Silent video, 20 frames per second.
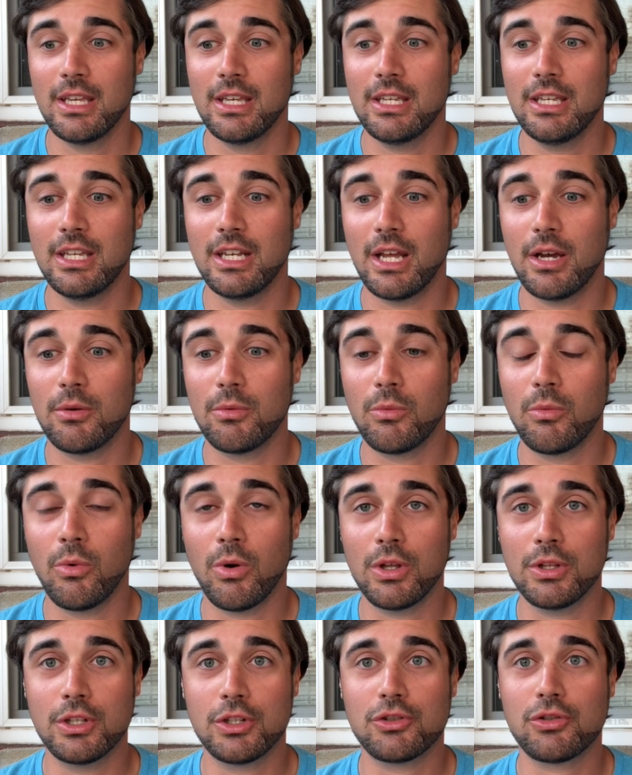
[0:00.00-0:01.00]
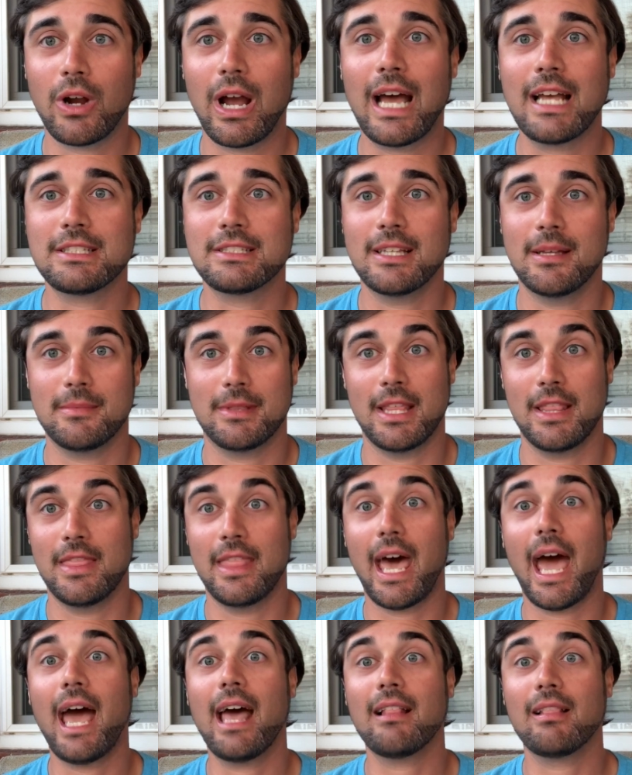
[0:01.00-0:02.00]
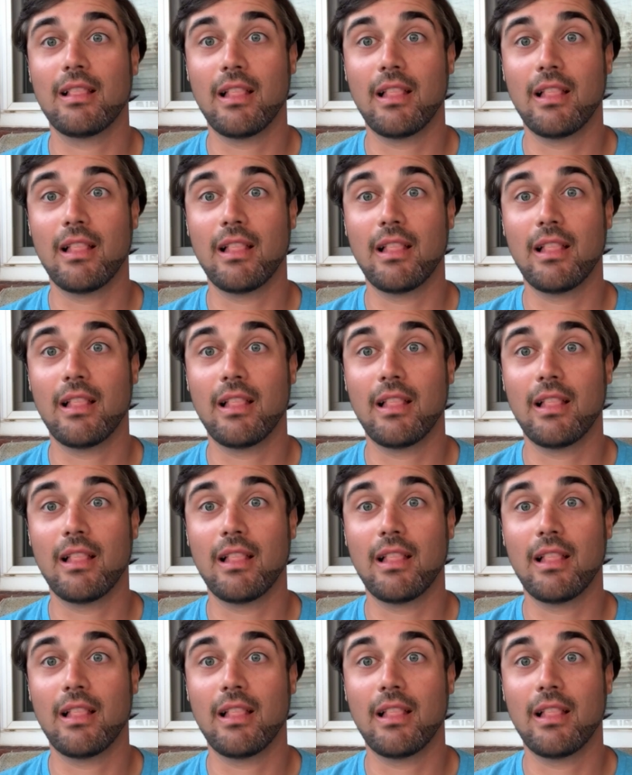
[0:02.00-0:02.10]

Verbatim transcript: you know, wanting to try something that